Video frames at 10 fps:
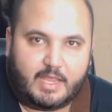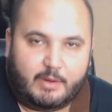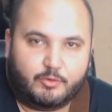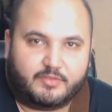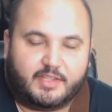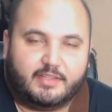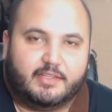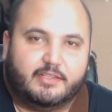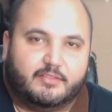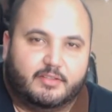I would say
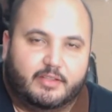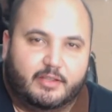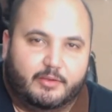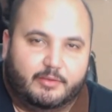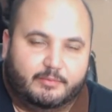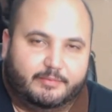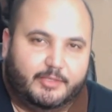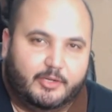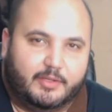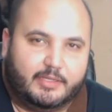that it's
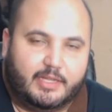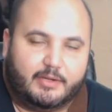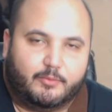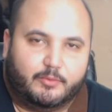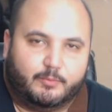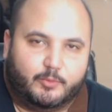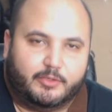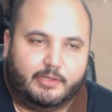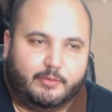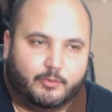
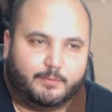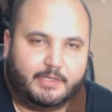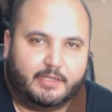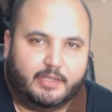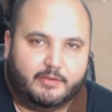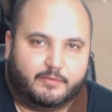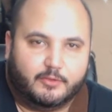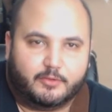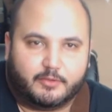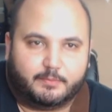it would be a
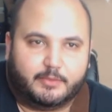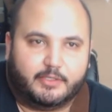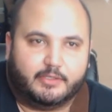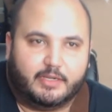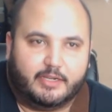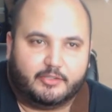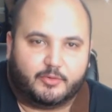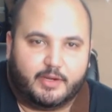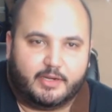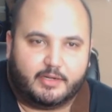fluke, but I
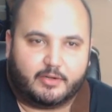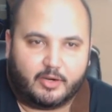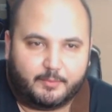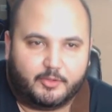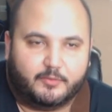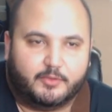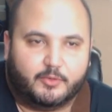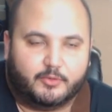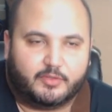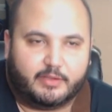tried a couple of
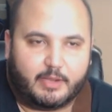those.